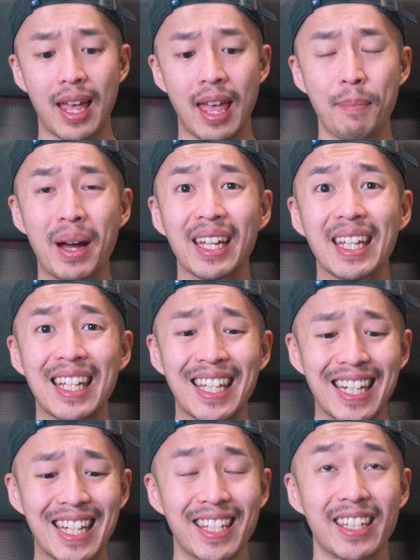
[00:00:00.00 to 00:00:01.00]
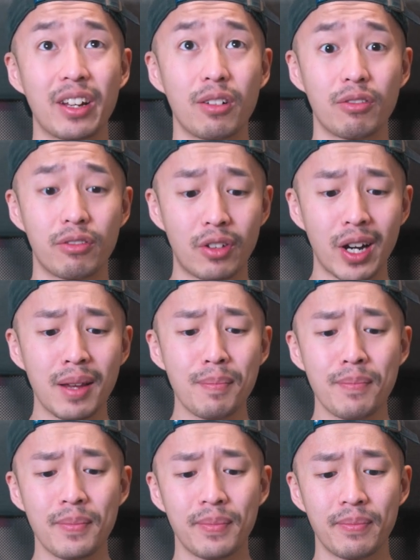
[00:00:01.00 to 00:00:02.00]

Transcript: Am I in center frame?